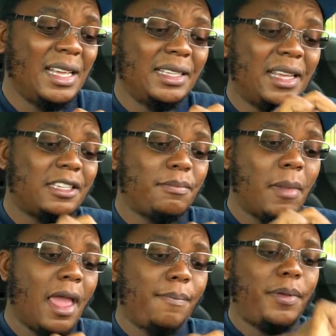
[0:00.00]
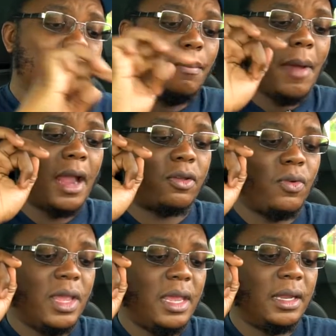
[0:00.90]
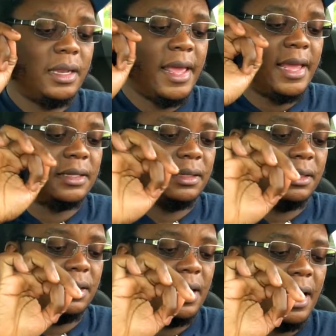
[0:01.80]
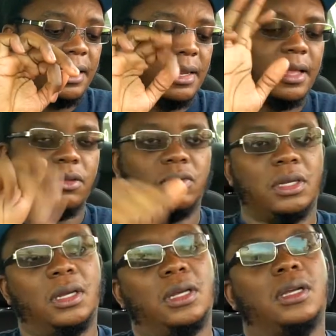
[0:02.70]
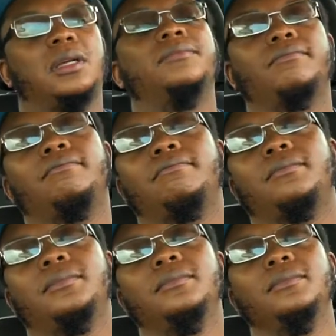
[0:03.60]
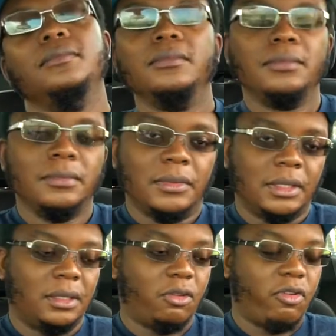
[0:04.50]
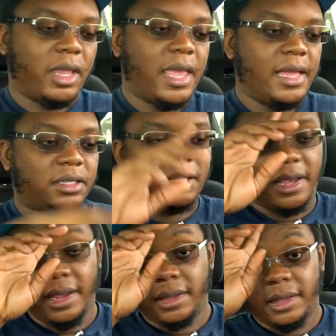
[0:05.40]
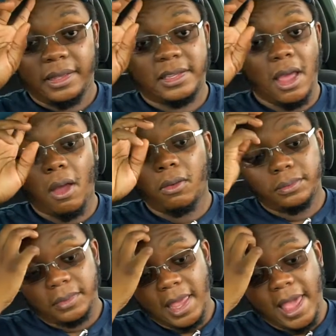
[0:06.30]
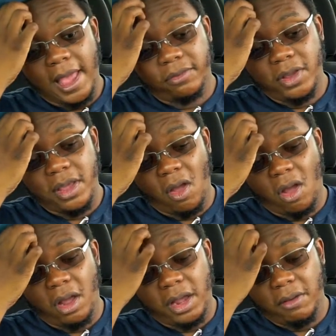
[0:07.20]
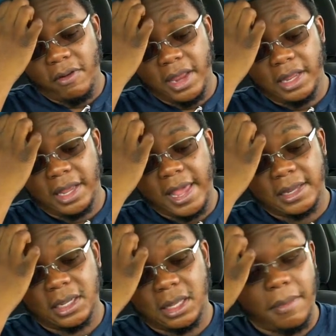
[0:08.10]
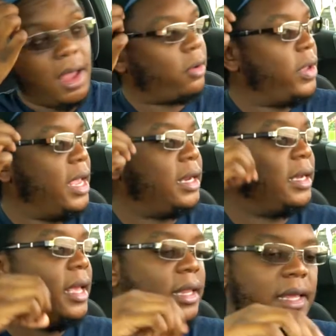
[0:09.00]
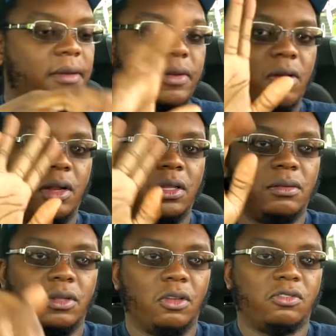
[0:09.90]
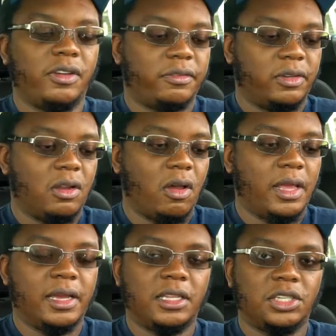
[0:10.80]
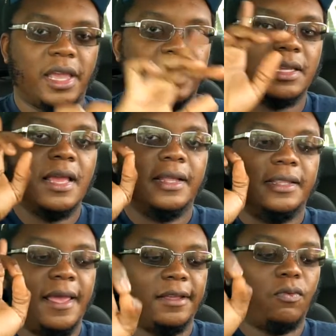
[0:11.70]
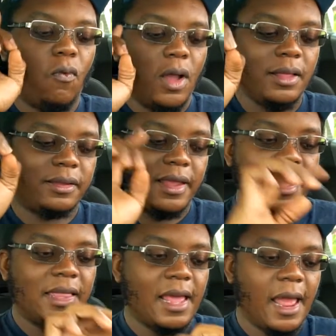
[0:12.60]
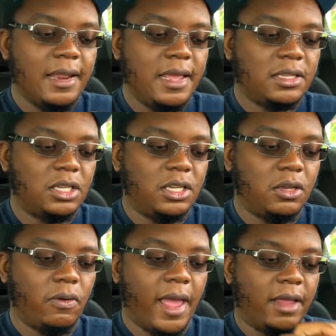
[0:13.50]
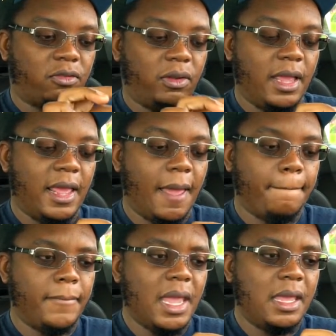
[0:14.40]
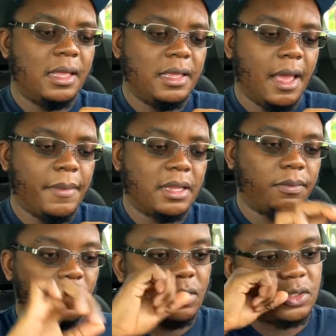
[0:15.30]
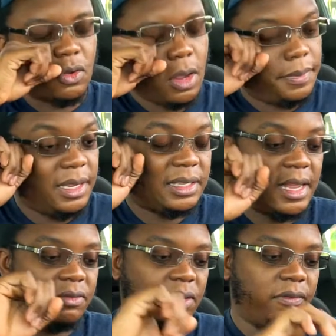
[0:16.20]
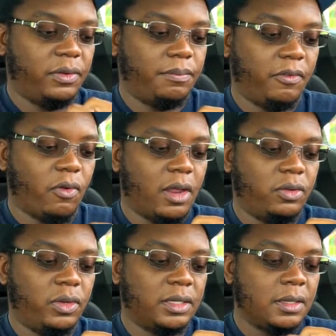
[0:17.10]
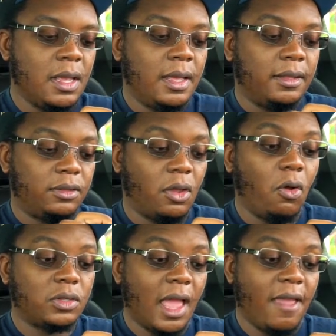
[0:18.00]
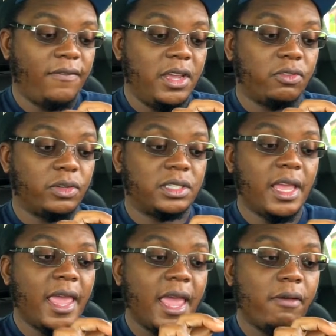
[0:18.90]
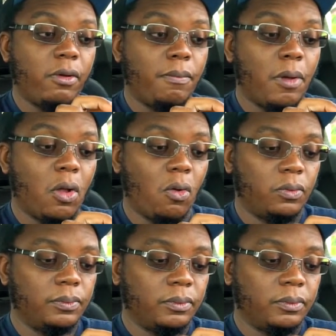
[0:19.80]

This might be a Makuhita nest. I did not do the, um, the quick catch thing. So as we are arranging the catch of the Makuhita, and then we're gonna, you know, transfer in all that other jazz. There's one thing that I need to do actually, and I may, yeah, I'm gonna have to put on a star piece actually for, before I do this. Those IVs were terrible.